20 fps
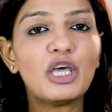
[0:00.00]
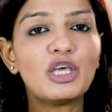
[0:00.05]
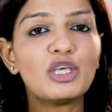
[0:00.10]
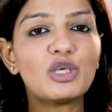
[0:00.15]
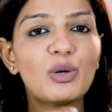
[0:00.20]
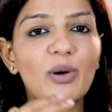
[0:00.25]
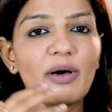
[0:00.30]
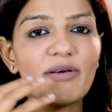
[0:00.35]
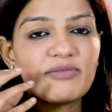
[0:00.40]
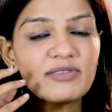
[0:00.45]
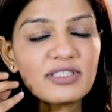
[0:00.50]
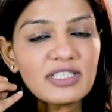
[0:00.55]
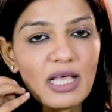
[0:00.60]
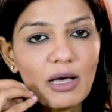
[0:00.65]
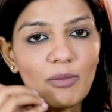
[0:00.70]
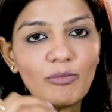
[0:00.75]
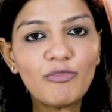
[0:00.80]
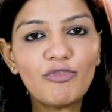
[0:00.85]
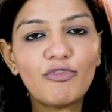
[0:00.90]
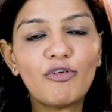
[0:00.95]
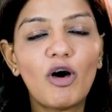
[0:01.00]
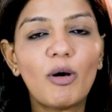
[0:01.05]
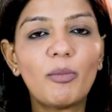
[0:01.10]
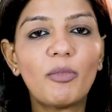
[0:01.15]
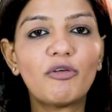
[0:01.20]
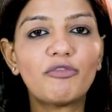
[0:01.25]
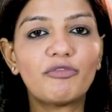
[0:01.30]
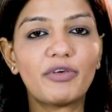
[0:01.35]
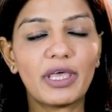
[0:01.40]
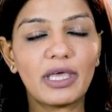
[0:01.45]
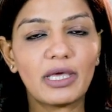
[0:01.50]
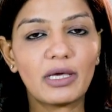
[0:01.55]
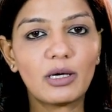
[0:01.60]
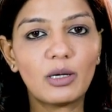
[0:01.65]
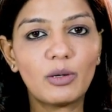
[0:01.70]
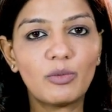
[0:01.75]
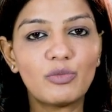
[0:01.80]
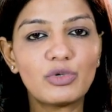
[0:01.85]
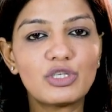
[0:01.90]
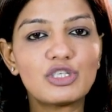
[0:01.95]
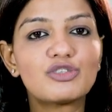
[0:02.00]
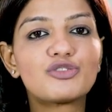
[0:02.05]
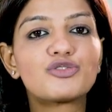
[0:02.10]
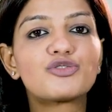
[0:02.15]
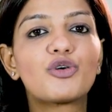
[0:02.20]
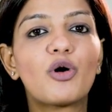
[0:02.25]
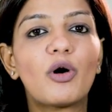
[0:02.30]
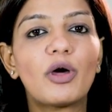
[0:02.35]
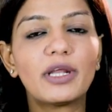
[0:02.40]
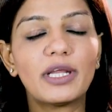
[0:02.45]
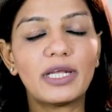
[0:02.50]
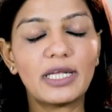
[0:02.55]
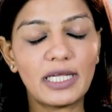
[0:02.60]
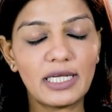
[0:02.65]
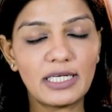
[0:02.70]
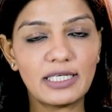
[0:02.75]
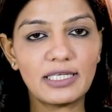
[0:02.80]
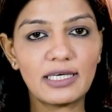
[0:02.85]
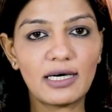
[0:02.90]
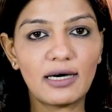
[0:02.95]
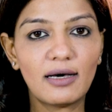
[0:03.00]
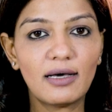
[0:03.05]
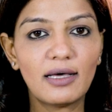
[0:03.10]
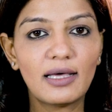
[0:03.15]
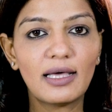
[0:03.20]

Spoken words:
you have some form of income which is drawn in India,